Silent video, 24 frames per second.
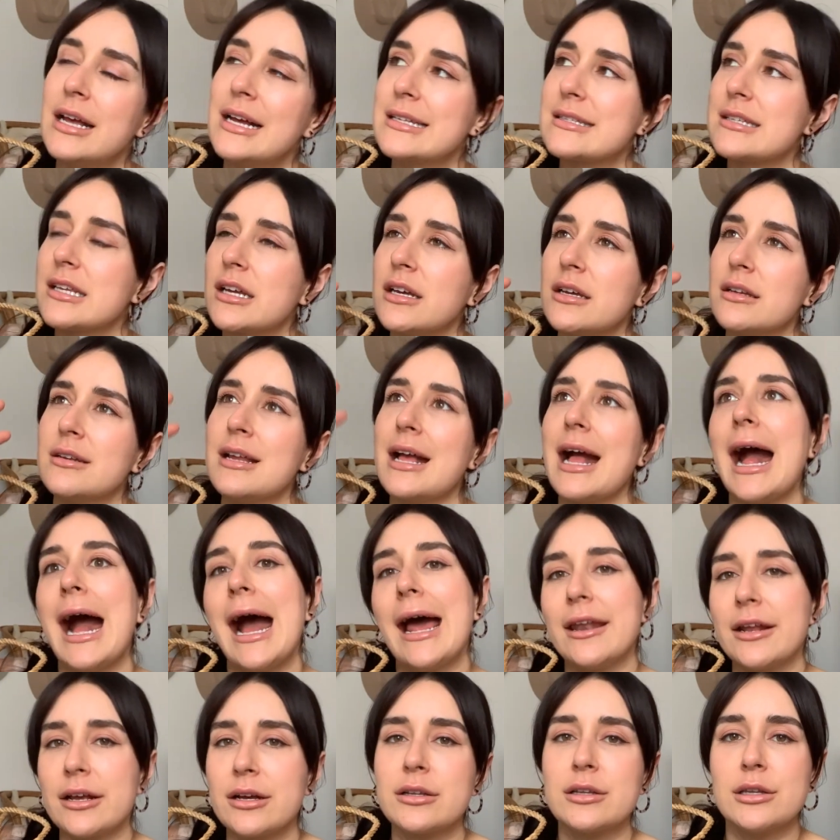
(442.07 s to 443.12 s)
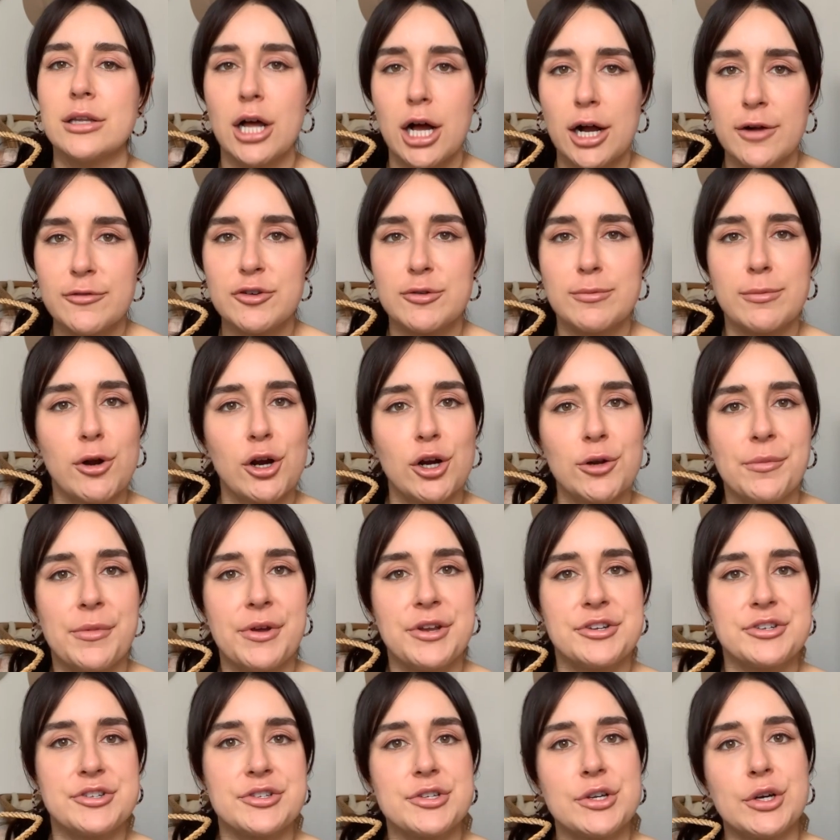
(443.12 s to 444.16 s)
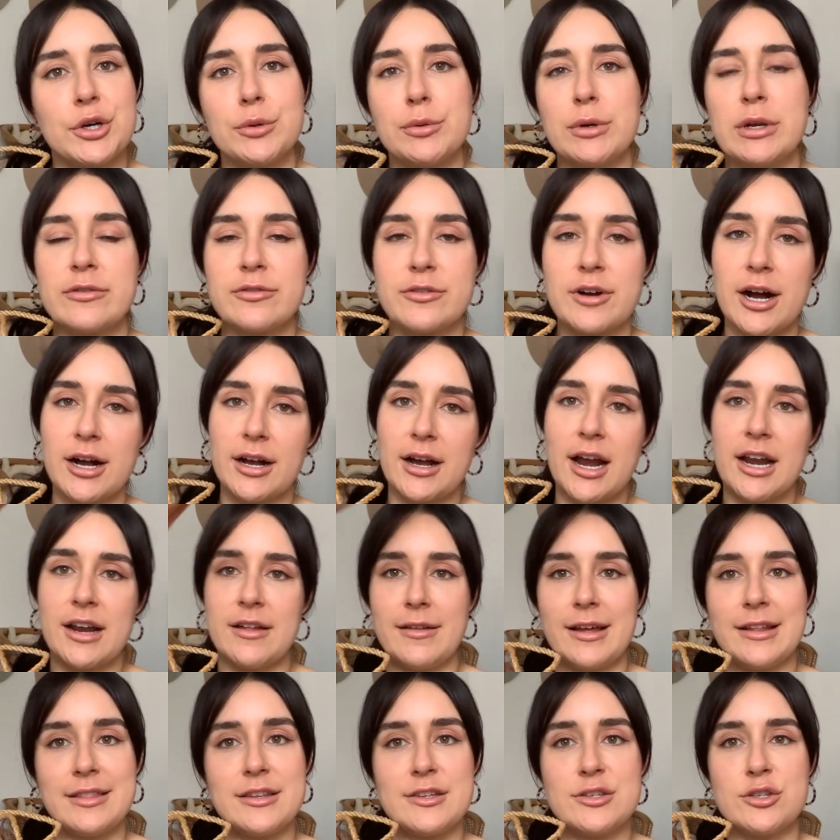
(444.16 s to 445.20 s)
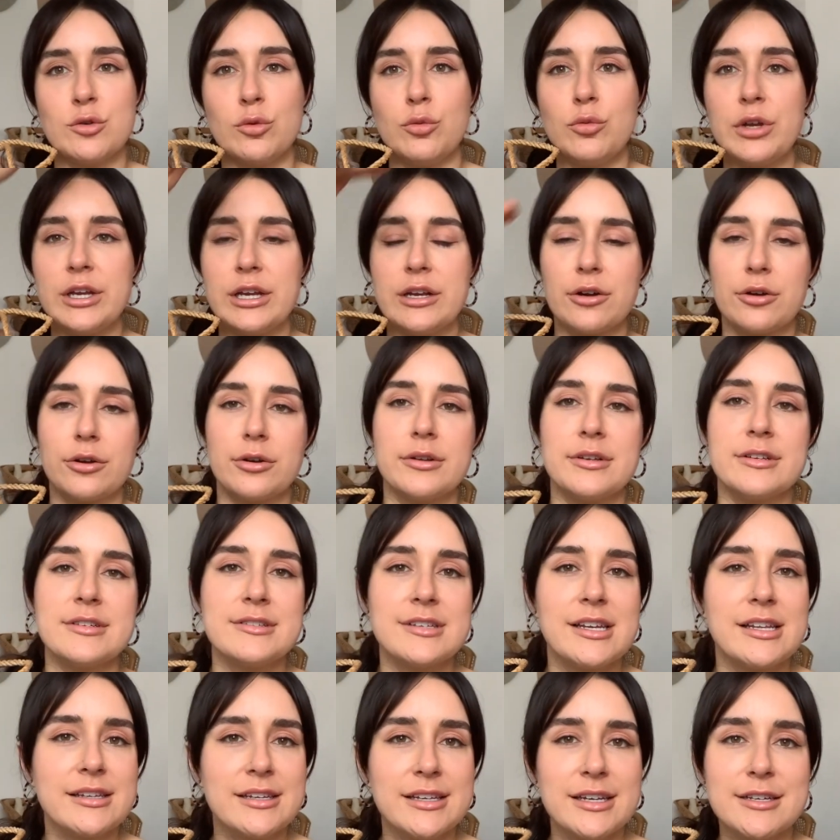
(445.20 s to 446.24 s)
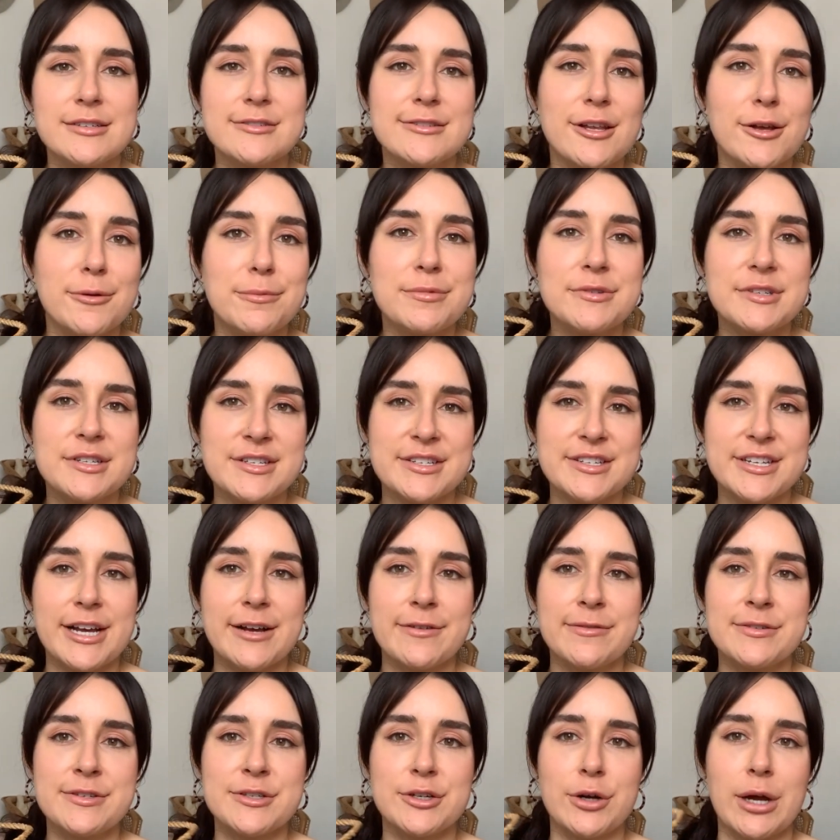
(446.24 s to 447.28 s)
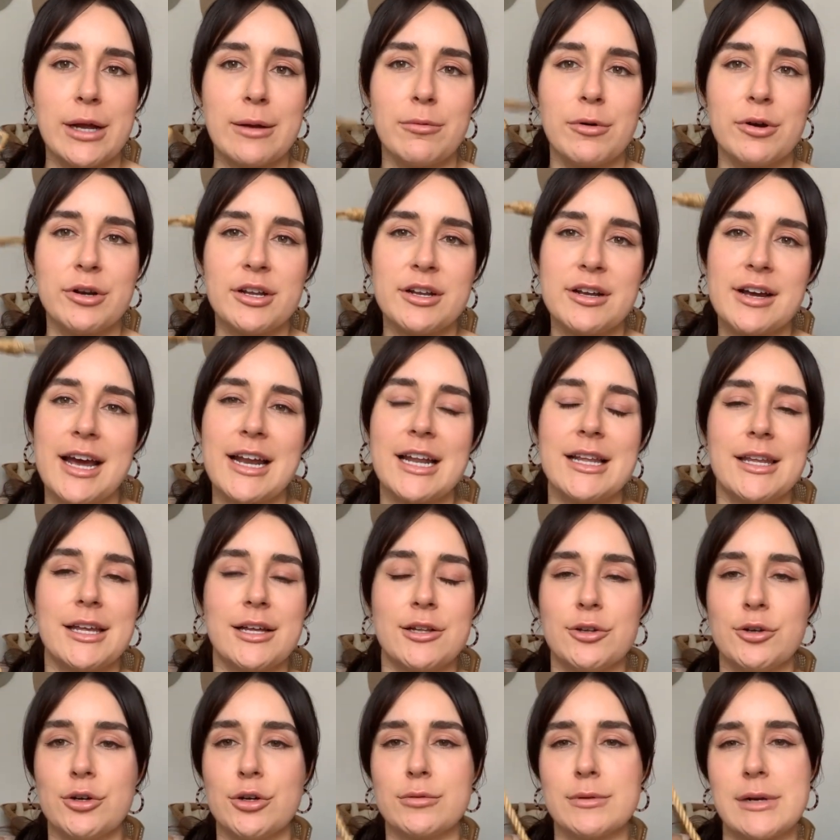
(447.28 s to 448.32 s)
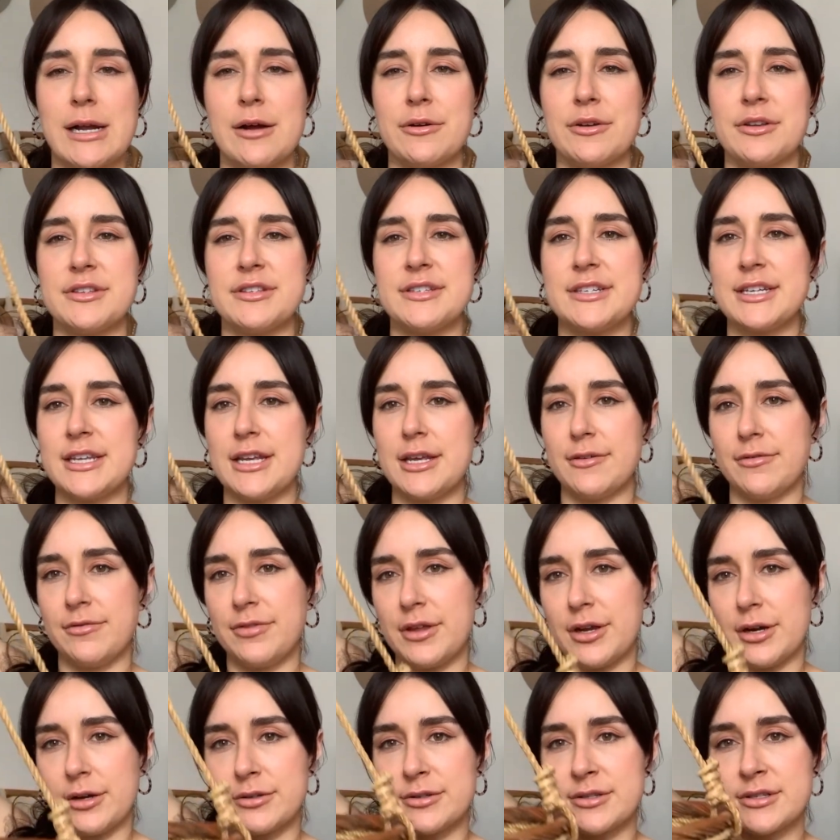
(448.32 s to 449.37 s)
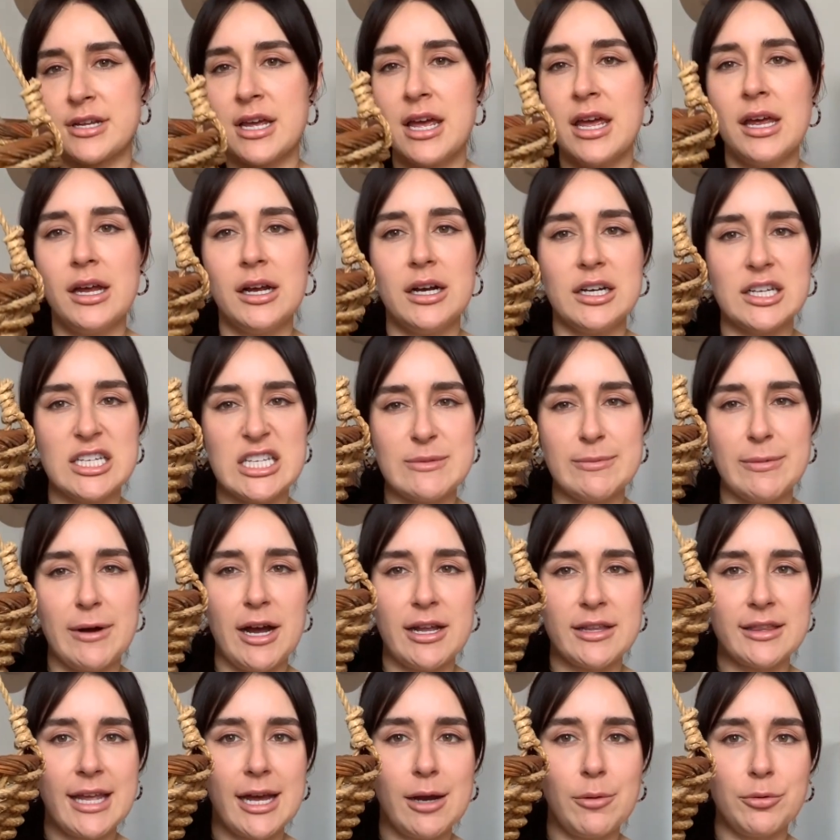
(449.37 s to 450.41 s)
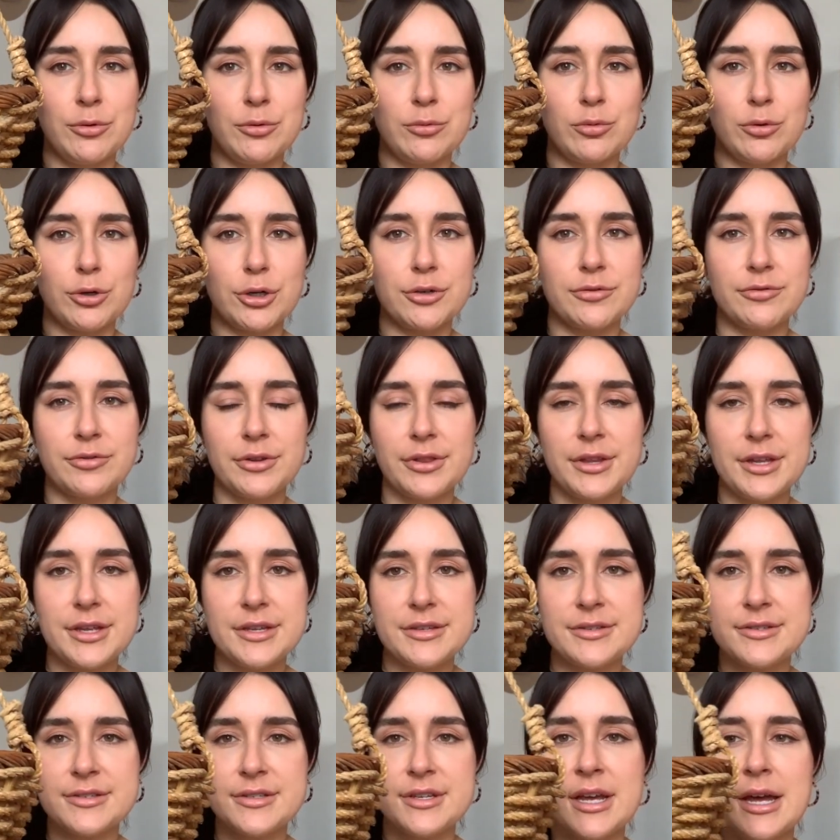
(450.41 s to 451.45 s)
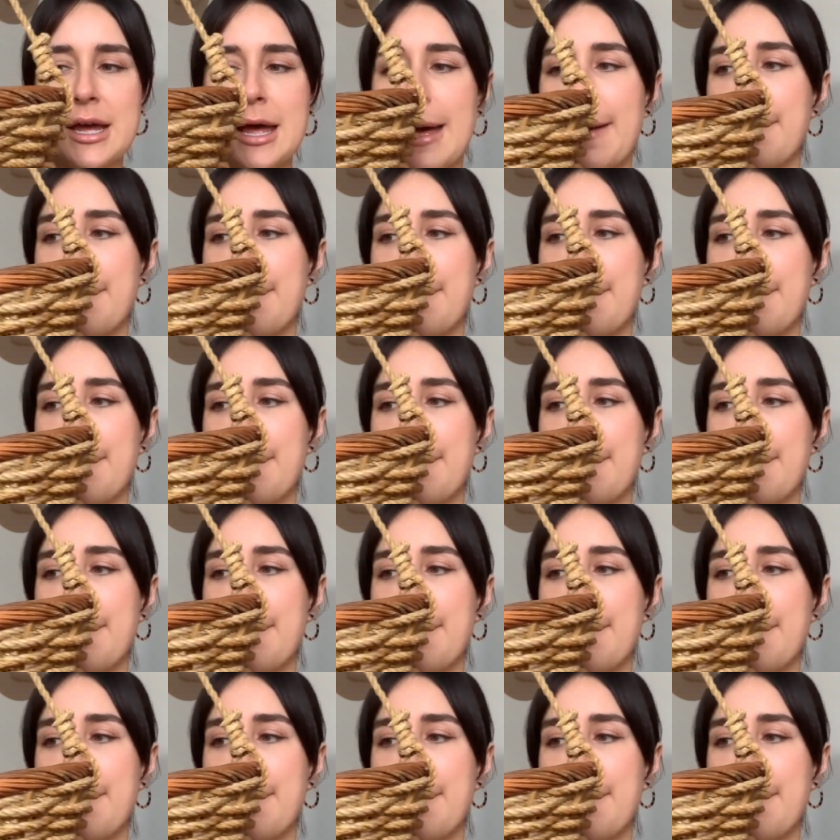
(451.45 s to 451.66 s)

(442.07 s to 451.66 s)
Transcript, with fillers: it's like an attic loft apartment. So we've got kind of like these weird ceiling slopes and stuff. So I want to kind of like look around and see if there's a spot that would work for this.